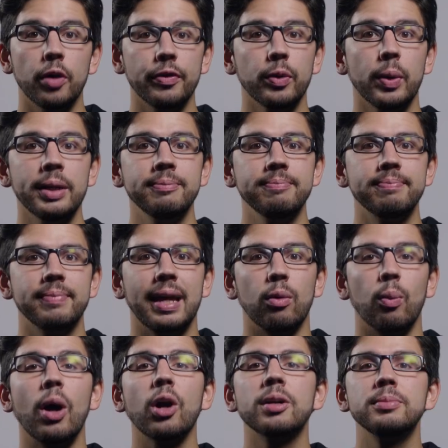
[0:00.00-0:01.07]
everyone, and
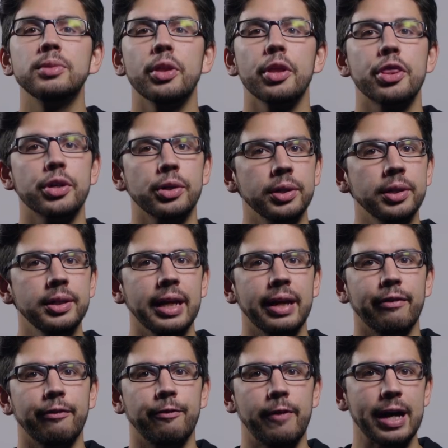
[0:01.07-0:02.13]
welcome to the third
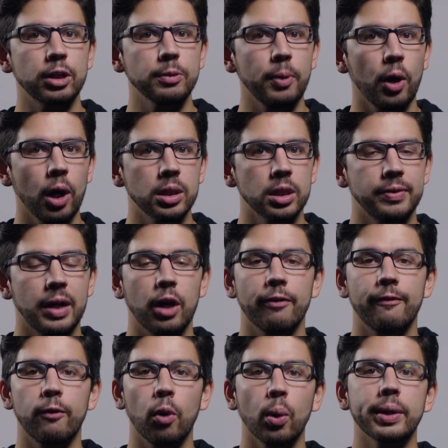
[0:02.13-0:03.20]
and final part of our
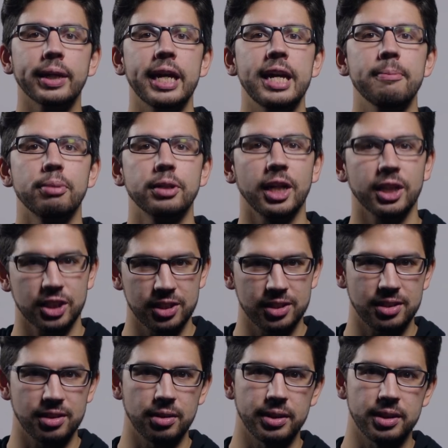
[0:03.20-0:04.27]
4K production
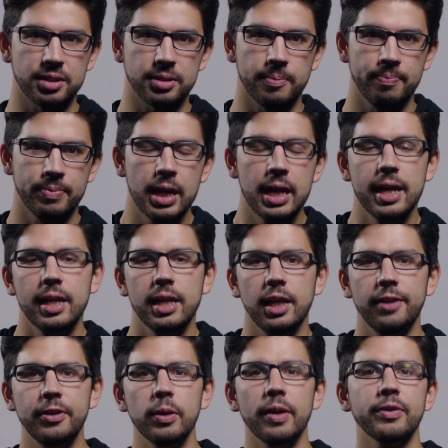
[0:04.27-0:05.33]
series.
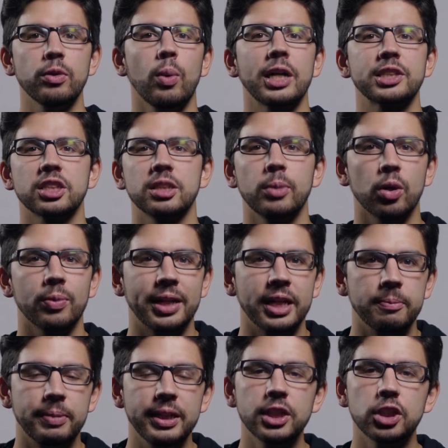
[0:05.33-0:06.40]
If you haven't watched them already,
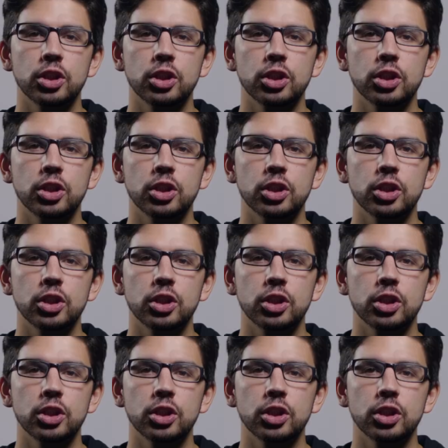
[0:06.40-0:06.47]
be